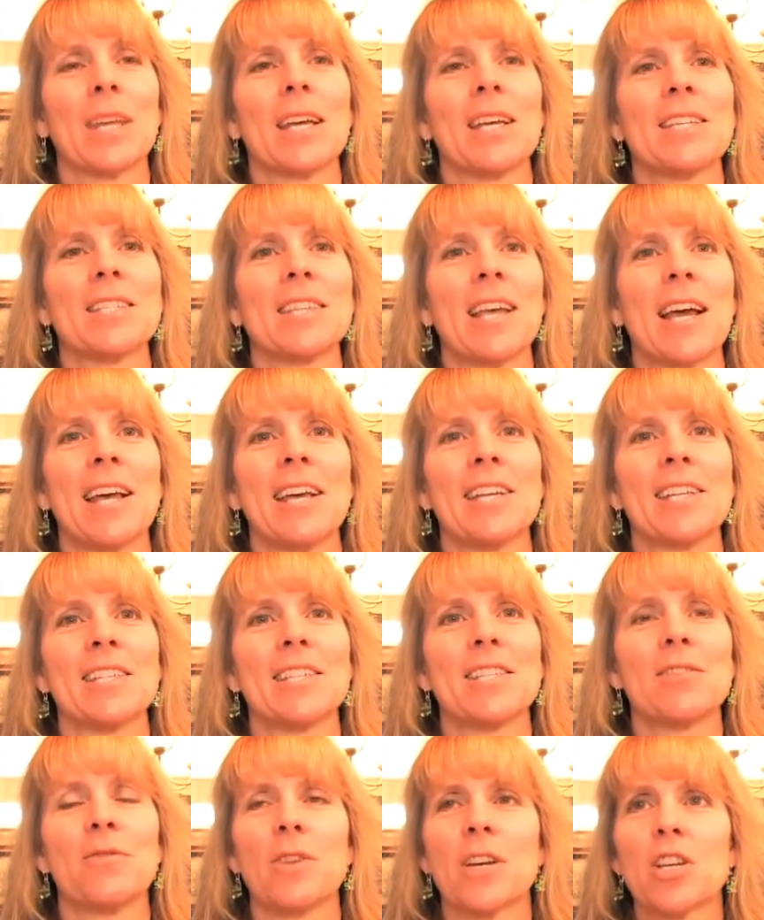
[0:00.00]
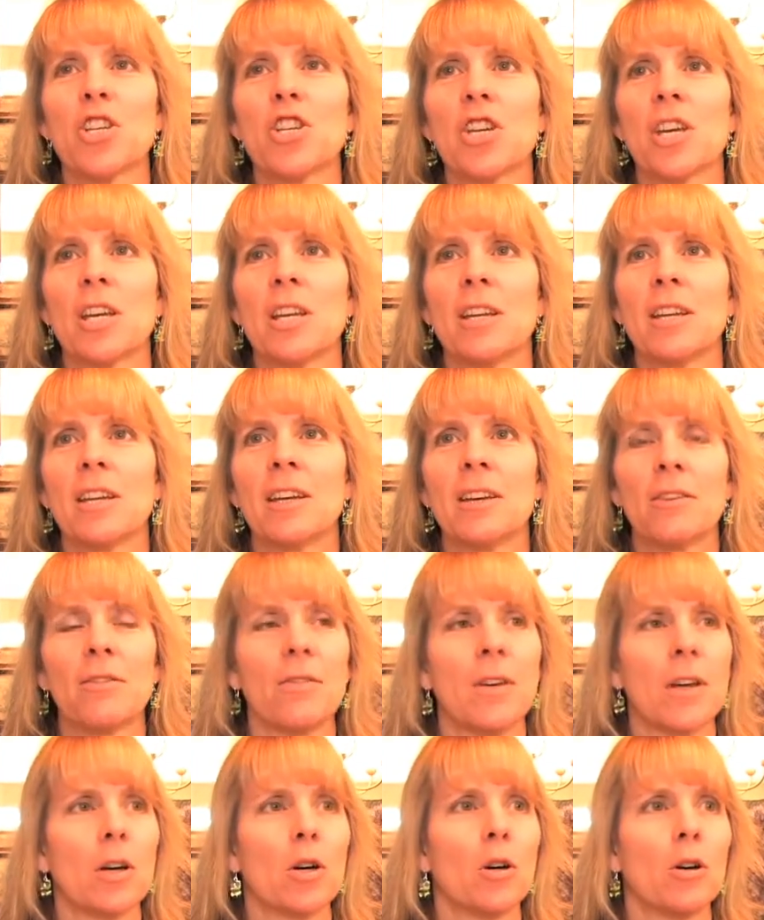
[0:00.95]
science fiction
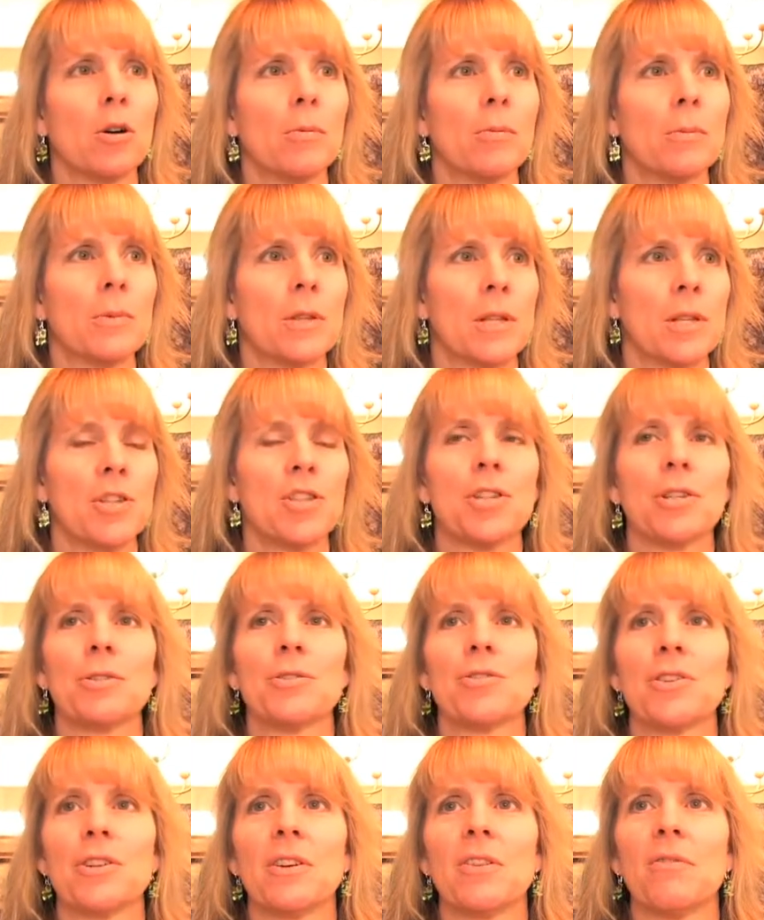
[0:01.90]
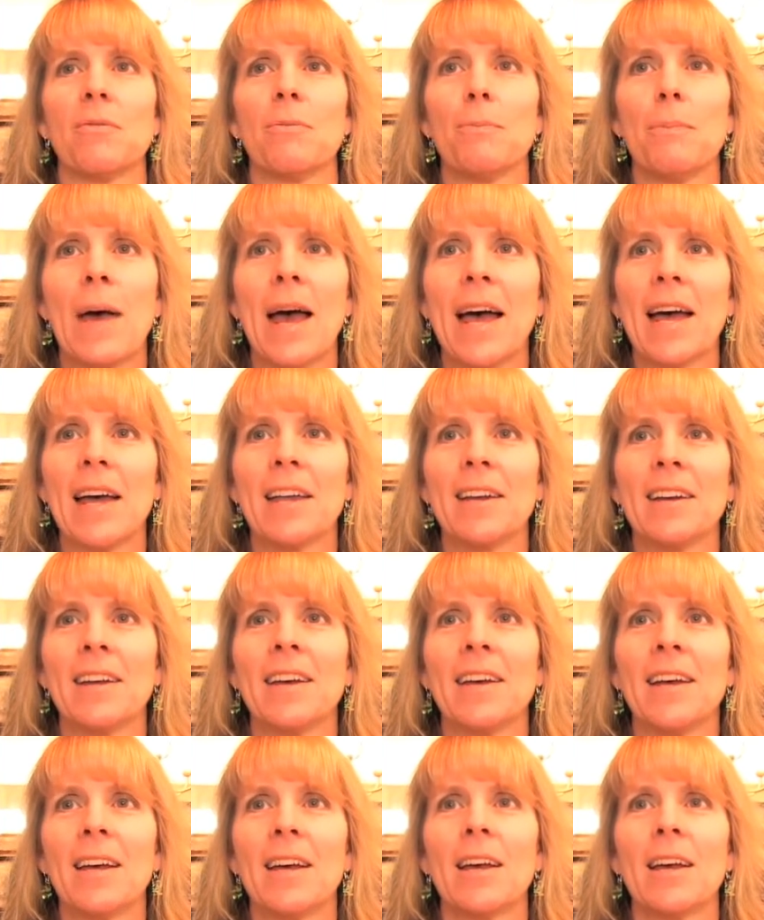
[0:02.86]
film, The Children of Men,